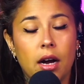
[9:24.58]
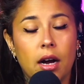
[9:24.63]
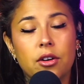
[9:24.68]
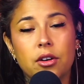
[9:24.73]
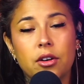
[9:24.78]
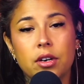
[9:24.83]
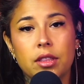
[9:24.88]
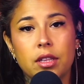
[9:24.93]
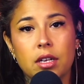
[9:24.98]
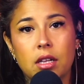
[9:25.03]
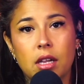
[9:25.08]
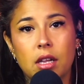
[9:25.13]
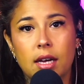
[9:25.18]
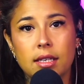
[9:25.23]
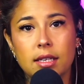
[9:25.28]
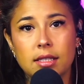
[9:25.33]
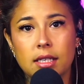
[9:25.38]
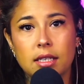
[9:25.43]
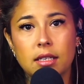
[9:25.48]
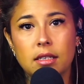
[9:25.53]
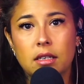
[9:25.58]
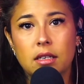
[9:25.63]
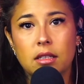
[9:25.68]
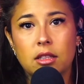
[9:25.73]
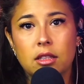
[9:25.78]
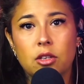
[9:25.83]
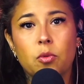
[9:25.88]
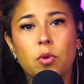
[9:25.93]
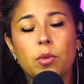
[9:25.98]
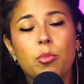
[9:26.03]
her in the closet.
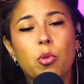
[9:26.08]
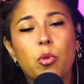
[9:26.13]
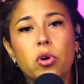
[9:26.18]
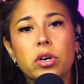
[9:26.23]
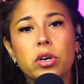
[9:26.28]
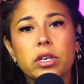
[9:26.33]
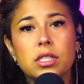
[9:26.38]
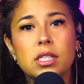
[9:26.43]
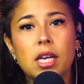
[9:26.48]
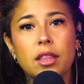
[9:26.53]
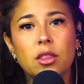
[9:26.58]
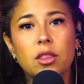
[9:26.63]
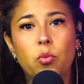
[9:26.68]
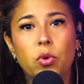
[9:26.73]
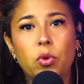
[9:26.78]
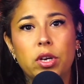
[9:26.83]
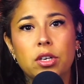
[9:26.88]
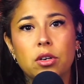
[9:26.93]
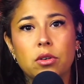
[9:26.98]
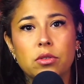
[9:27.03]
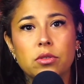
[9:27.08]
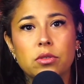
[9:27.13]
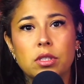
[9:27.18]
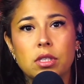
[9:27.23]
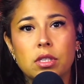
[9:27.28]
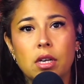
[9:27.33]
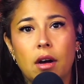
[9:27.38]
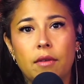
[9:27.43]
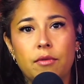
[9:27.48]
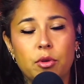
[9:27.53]
There were boards on the
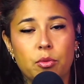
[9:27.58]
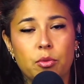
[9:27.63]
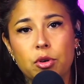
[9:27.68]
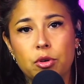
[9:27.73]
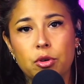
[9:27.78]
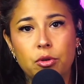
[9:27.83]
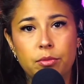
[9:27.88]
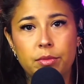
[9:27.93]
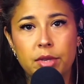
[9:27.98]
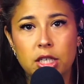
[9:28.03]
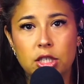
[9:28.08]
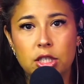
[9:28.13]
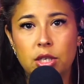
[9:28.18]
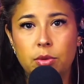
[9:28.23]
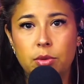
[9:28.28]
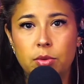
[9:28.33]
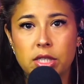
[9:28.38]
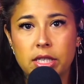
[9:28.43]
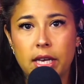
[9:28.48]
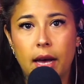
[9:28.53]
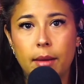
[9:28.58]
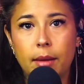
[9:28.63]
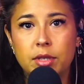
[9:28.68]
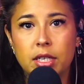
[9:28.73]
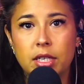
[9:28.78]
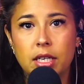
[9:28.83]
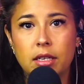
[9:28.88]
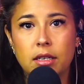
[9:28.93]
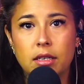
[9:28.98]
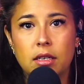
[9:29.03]
windows of the room that she was kept
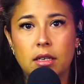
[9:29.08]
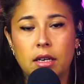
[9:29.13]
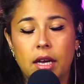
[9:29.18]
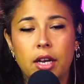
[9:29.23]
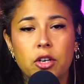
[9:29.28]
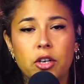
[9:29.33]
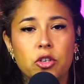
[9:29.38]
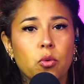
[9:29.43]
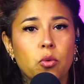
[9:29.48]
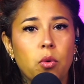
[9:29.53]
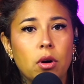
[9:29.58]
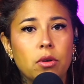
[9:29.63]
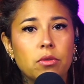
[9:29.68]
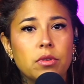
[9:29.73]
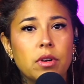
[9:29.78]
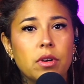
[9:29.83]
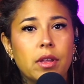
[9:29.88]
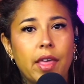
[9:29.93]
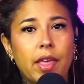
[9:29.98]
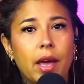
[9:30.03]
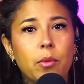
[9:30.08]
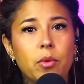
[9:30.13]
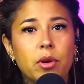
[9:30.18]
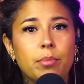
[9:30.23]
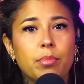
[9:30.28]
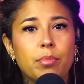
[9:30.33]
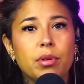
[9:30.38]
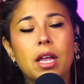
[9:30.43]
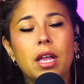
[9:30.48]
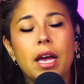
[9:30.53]
in, and, quote, "they
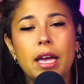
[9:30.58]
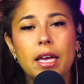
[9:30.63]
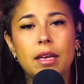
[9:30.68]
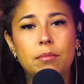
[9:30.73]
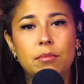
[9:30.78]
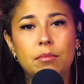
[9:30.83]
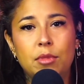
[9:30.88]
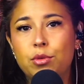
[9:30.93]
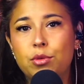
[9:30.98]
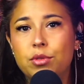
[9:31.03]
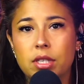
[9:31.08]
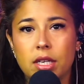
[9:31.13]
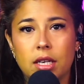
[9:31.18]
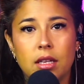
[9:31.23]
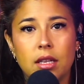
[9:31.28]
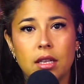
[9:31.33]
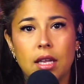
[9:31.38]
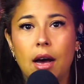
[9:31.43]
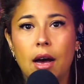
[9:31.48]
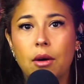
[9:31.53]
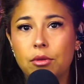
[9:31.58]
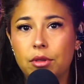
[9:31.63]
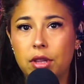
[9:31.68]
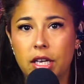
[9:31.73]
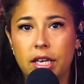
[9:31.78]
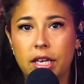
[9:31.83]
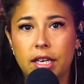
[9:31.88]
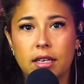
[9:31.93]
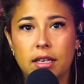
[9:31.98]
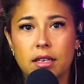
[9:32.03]
would play music
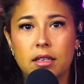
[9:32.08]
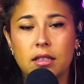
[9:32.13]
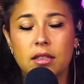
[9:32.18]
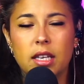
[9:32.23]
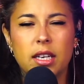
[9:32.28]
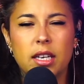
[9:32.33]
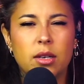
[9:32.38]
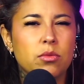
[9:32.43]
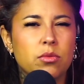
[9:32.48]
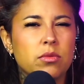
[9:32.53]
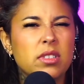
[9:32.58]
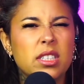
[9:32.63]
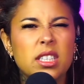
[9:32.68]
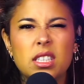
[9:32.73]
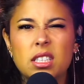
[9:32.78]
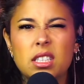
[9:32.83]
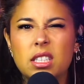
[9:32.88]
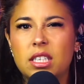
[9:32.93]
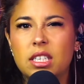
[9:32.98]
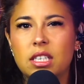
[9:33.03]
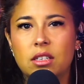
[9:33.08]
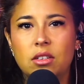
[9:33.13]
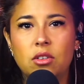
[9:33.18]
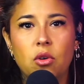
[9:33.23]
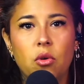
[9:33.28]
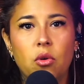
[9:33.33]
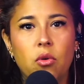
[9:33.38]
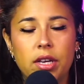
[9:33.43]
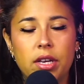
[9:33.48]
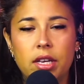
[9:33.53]
loudly, like really
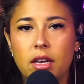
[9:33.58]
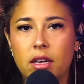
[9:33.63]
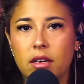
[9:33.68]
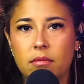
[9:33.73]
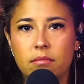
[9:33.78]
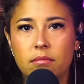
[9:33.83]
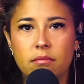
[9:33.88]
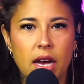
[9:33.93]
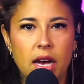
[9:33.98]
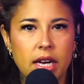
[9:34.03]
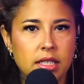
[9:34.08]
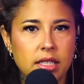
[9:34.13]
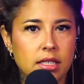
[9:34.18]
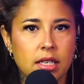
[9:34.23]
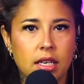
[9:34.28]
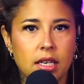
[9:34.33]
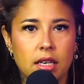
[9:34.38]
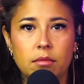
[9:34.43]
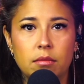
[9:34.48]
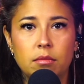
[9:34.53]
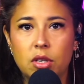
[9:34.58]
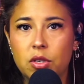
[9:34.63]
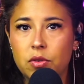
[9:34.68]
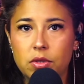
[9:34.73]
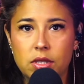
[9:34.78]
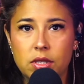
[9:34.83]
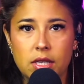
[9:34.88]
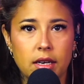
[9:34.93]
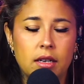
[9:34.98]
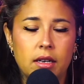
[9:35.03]
annoying Mexican
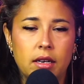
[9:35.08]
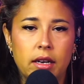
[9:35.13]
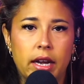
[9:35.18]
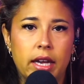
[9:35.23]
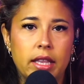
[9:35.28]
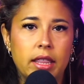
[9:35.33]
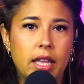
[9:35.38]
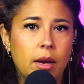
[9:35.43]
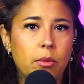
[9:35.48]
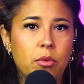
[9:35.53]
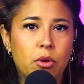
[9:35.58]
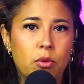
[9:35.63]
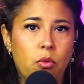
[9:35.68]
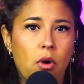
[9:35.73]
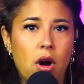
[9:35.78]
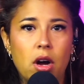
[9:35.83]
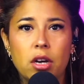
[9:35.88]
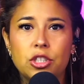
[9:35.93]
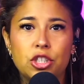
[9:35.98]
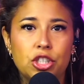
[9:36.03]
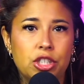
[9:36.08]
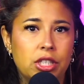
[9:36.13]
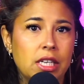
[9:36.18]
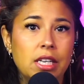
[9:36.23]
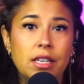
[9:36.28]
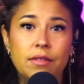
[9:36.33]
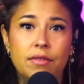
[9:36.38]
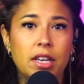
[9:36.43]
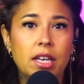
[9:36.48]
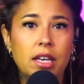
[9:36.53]
music, and they would watch
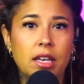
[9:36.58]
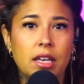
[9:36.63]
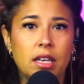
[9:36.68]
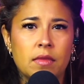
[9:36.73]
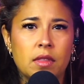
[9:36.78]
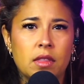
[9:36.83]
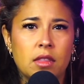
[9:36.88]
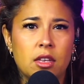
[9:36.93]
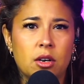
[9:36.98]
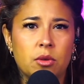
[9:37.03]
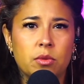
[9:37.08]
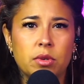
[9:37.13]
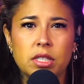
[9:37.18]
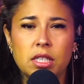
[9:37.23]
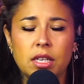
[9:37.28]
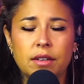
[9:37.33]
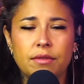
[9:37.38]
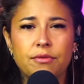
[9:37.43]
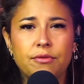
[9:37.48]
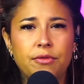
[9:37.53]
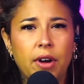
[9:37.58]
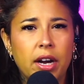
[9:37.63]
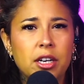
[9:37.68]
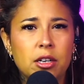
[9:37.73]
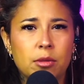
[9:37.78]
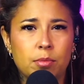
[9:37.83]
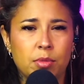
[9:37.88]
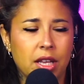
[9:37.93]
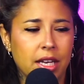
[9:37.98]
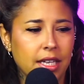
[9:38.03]
TV. There was a
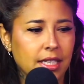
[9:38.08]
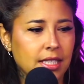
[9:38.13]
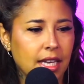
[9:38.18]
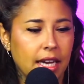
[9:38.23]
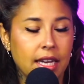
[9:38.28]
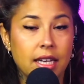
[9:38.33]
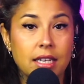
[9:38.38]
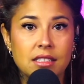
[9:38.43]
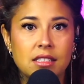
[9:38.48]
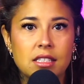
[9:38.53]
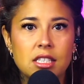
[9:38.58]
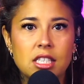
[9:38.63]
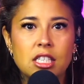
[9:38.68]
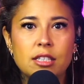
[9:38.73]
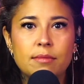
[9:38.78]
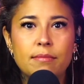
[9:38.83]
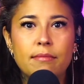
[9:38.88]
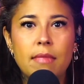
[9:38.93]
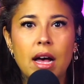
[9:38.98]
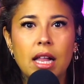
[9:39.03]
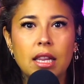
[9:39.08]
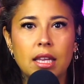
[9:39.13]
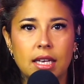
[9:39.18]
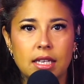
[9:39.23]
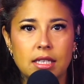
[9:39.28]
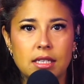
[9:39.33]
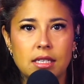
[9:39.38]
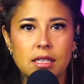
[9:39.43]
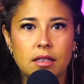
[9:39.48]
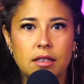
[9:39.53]
fireplace. I could smell
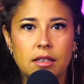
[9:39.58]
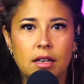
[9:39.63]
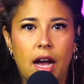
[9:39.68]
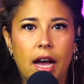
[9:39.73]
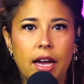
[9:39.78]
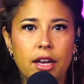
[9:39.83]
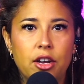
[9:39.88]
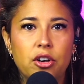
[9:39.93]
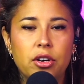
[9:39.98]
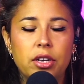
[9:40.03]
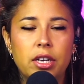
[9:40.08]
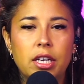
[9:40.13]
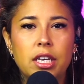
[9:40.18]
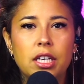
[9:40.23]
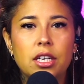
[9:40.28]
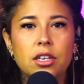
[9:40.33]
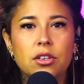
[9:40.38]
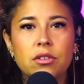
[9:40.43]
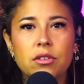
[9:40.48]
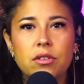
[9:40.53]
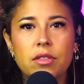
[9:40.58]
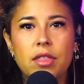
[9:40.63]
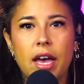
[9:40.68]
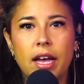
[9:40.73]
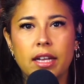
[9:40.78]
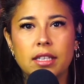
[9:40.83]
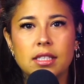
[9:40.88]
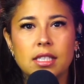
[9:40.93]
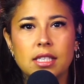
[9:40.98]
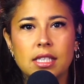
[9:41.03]
it. I could hear
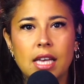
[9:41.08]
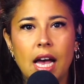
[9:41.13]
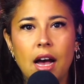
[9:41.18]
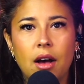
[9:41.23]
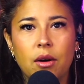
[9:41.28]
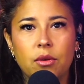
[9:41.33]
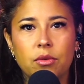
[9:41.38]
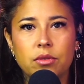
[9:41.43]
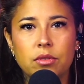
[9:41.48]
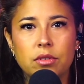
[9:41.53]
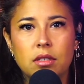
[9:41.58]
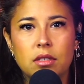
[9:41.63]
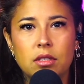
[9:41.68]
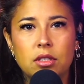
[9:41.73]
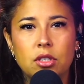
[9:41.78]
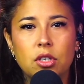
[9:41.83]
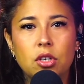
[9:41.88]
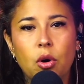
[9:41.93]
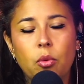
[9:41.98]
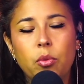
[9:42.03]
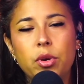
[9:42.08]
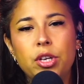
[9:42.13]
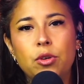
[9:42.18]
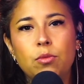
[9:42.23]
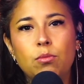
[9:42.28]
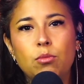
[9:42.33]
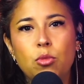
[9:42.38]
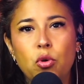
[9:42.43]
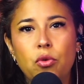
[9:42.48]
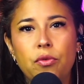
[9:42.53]
that sound. You know, when you
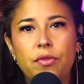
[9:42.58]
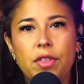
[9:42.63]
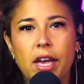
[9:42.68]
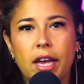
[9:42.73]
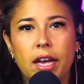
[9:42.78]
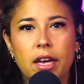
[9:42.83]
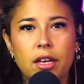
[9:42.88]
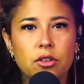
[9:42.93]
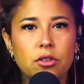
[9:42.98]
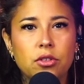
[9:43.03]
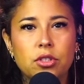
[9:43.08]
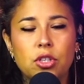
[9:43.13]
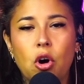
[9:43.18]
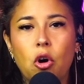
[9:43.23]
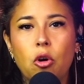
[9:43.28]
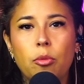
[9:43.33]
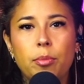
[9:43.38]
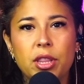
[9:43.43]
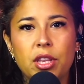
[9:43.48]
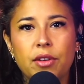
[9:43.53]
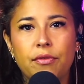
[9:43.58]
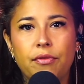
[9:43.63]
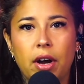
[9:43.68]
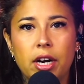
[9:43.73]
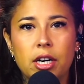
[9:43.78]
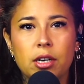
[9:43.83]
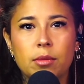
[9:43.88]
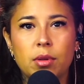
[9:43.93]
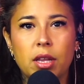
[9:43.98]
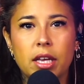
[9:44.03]
move the handle to open the
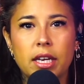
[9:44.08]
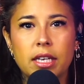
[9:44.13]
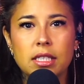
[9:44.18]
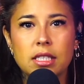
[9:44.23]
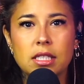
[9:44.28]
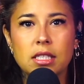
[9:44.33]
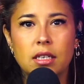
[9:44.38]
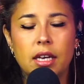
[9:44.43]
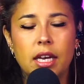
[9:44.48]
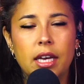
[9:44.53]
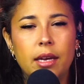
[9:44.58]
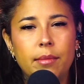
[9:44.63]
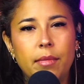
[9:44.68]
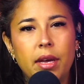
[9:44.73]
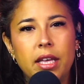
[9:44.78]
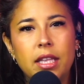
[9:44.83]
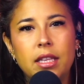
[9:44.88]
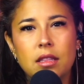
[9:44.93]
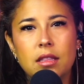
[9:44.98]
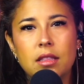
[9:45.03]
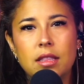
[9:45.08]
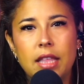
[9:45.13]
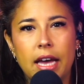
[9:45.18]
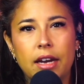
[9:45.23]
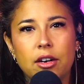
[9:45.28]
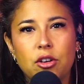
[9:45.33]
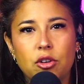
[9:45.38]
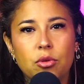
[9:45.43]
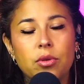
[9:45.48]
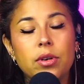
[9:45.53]
fireplace, it made
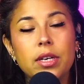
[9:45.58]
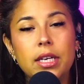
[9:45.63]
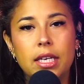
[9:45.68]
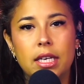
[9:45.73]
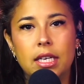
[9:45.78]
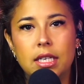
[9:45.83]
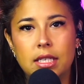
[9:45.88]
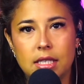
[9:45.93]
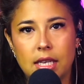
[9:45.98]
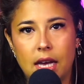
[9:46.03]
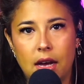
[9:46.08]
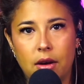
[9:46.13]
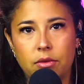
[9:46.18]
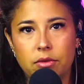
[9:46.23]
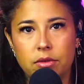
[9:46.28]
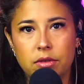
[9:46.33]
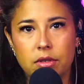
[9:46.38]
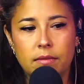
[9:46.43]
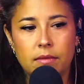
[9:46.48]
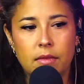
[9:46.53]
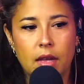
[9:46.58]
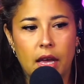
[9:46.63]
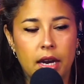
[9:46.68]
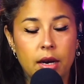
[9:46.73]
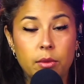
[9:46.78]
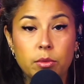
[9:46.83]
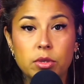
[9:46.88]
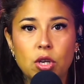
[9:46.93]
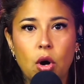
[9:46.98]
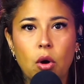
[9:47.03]
that creaky sound, and
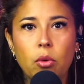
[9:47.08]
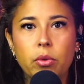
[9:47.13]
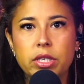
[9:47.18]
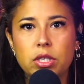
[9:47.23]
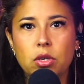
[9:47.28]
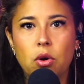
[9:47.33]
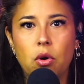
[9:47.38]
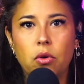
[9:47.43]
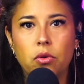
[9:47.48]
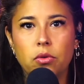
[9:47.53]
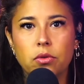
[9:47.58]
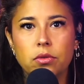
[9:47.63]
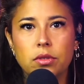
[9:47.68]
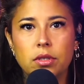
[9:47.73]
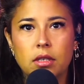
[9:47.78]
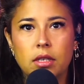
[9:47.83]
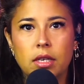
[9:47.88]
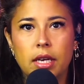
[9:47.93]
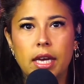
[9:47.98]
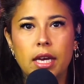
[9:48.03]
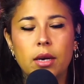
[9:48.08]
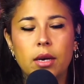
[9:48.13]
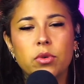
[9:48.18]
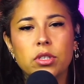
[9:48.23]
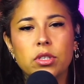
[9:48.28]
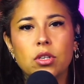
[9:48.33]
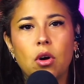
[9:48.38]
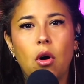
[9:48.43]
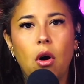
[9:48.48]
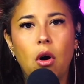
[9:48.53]
it was always cold. It
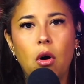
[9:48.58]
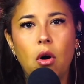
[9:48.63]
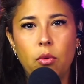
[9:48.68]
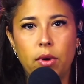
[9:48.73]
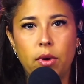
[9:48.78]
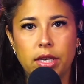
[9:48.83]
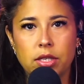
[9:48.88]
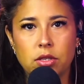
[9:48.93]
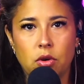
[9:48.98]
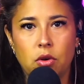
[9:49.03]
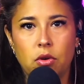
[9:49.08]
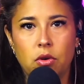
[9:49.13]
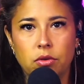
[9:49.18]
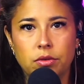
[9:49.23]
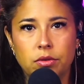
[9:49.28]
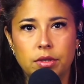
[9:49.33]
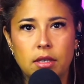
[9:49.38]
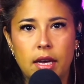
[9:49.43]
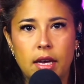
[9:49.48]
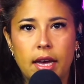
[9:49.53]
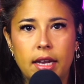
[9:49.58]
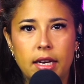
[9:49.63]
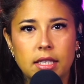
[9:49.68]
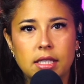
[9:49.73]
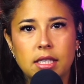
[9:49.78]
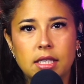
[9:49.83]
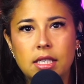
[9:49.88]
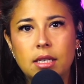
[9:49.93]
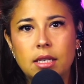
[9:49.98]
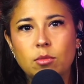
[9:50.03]
was always cold, and it
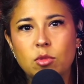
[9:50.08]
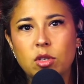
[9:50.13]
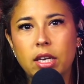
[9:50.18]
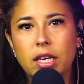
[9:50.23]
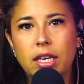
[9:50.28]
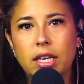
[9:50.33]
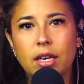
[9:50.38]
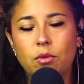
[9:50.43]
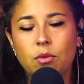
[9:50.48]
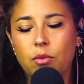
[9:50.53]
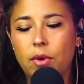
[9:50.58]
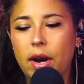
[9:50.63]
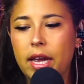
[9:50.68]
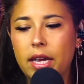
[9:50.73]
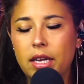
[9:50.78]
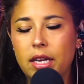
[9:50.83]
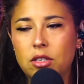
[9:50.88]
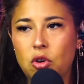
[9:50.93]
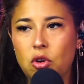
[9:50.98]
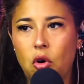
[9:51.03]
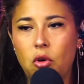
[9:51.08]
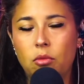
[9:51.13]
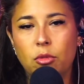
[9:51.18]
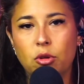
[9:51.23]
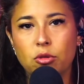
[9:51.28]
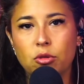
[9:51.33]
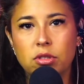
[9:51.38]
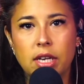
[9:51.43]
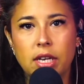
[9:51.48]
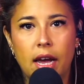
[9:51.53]
seemed like it rained
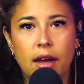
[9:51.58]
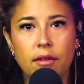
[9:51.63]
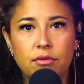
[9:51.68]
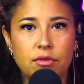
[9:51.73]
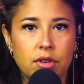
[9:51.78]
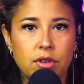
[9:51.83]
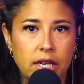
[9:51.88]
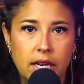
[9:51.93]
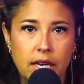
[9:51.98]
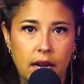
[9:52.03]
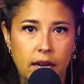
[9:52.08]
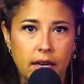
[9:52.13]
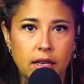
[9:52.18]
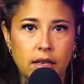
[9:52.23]
almost every night.